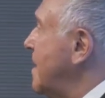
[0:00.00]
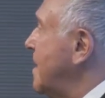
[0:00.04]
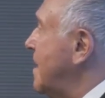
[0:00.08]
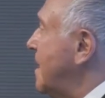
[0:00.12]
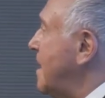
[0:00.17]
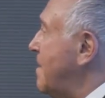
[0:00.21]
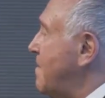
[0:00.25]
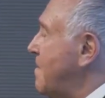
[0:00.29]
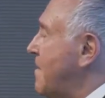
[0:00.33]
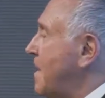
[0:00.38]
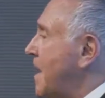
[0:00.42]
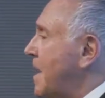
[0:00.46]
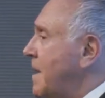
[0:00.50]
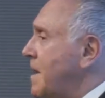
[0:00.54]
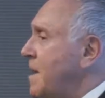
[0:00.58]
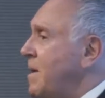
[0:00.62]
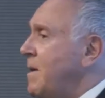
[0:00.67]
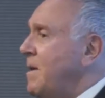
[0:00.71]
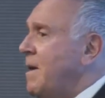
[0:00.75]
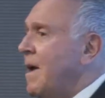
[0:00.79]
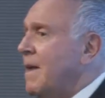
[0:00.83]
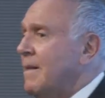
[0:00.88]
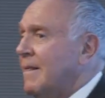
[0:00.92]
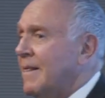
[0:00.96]
in
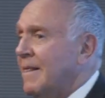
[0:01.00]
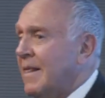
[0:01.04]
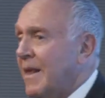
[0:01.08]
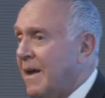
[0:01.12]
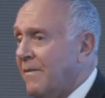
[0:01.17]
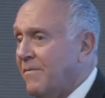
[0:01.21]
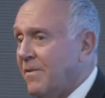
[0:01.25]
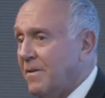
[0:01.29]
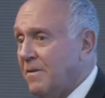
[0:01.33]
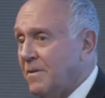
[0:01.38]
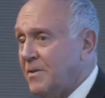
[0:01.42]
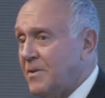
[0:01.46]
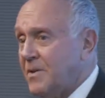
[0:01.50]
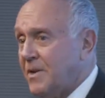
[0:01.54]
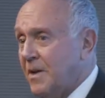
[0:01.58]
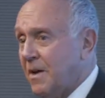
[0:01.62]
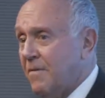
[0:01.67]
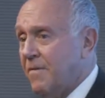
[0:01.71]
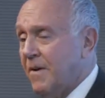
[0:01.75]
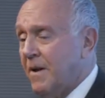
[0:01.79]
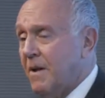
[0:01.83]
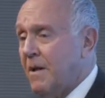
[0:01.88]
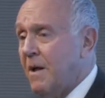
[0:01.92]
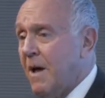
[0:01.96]
many levels
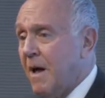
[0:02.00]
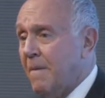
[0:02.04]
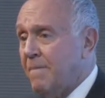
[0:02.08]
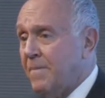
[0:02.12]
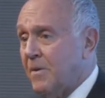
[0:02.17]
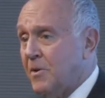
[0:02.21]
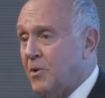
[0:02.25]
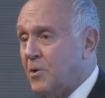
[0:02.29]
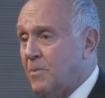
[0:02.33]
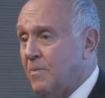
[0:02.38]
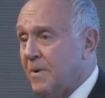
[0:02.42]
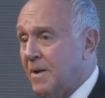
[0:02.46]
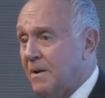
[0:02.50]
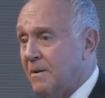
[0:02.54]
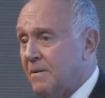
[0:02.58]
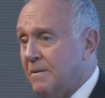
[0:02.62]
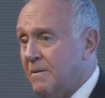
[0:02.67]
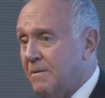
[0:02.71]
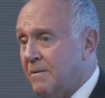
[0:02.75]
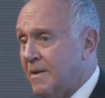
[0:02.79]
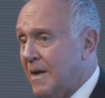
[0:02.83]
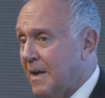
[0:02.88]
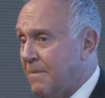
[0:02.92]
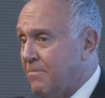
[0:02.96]
of accomplishment
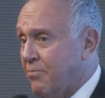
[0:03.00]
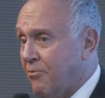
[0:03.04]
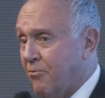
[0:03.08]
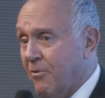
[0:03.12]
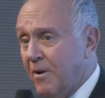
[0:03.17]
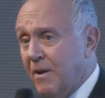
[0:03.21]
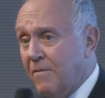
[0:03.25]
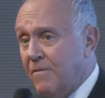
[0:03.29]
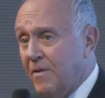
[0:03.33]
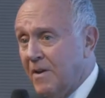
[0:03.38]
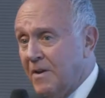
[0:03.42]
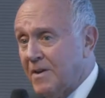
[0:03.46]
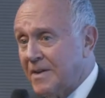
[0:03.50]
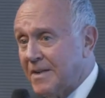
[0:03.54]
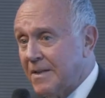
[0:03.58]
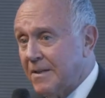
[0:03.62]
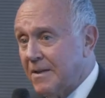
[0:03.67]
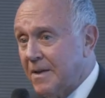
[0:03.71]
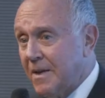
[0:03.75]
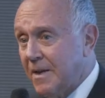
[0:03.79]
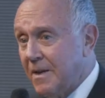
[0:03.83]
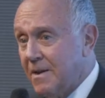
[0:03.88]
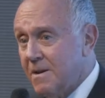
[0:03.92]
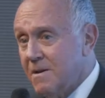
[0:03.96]
that
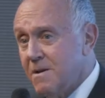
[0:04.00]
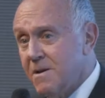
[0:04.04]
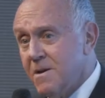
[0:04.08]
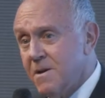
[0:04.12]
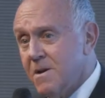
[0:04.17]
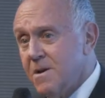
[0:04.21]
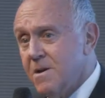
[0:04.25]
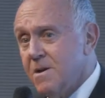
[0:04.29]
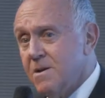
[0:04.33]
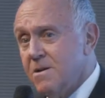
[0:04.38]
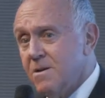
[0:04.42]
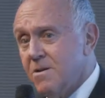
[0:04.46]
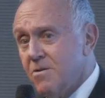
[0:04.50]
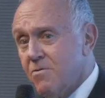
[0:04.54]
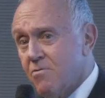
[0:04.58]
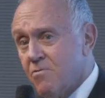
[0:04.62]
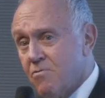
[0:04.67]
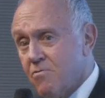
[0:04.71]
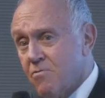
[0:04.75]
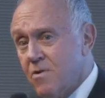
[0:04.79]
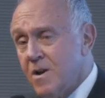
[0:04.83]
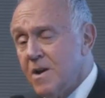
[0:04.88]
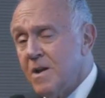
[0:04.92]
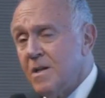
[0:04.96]
previously you
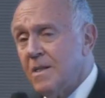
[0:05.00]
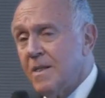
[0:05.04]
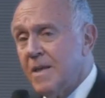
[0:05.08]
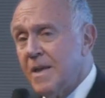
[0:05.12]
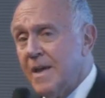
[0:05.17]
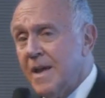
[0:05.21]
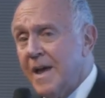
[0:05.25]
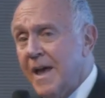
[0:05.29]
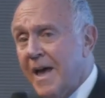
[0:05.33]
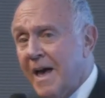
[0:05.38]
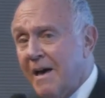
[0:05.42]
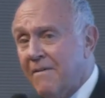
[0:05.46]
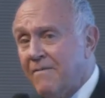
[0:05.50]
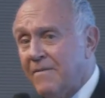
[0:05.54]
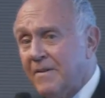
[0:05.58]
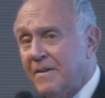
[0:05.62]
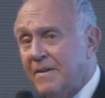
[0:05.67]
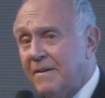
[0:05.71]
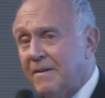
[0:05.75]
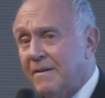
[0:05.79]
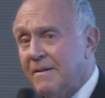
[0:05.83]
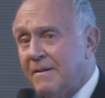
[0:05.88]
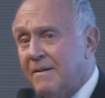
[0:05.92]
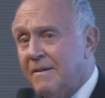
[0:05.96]
really
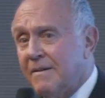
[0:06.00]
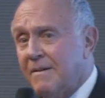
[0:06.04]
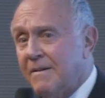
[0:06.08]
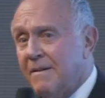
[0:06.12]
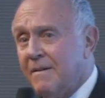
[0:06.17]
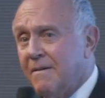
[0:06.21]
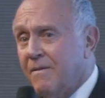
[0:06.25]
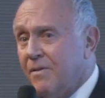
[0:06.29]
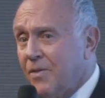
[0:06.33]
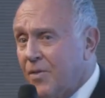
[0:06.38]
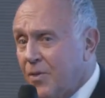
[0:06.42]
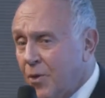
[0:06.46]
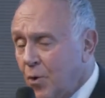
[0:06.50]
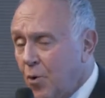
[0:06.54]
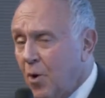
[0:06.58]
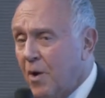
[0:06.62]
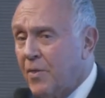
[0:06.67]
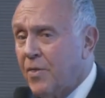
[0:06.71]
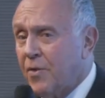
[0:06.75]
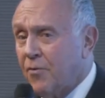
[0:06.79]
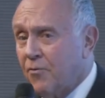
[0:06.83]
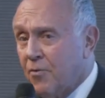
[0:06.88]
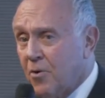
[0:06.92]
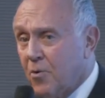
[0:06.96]
haven't
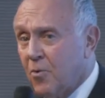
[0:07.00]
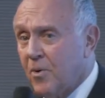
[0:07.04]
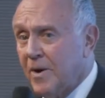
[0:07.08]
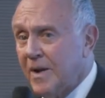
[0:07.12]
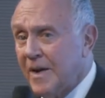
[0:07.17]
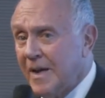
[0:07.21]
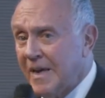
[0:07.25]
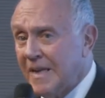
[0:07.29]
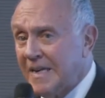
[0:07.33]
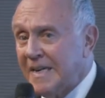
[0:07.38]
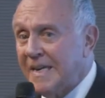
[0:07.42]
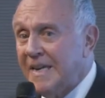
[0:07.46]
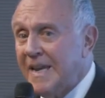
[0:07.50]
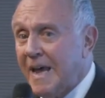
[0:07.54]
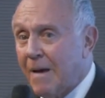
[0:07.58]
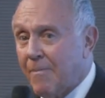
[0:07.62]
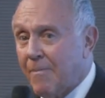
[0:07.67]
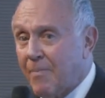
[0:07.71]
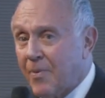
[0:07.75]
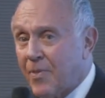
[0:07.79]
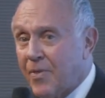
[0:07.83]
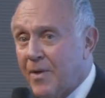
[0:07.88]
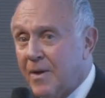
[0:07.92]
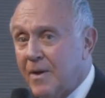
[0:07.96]
thought through in
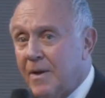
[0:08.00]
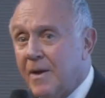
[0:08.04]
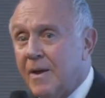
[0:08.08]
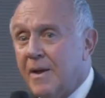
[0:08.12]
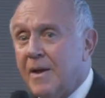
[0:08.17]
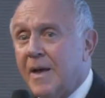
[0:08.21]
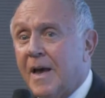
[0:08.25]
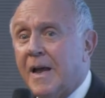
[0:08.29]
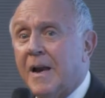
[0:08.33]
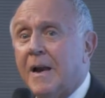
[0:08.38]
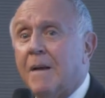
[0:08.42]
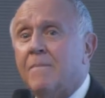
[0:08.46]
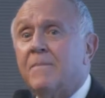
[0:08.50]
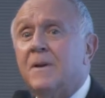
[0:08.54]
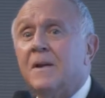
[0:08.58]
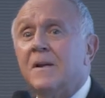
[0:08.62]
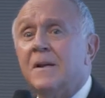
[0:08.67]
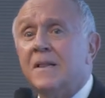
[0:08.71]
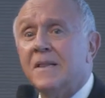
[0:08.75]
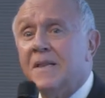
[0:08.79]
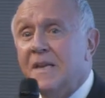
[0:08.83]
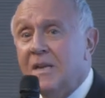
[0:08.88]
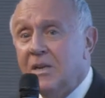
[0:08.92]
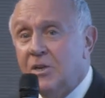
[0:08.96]
depth. And I'm going
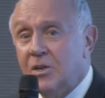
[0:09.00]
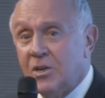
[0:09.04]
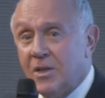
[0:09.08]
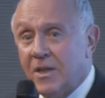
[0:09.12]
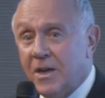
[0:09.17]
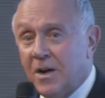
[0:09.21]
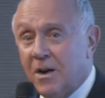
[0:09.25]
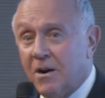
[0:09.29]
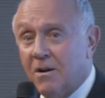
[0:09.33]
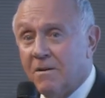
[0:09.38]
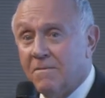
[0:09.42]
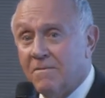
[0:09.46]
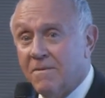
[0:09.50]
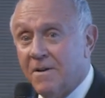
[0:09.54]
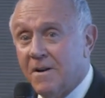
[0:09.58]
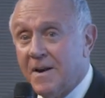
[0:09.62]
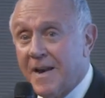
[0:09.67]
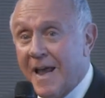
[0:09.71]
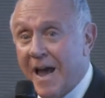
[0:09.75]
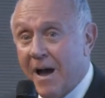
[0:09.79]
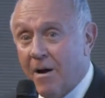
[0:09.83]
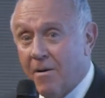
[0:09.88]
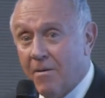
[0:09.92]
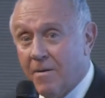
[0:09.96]
to lead you there
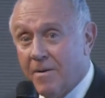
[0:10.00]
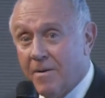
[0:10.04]
now.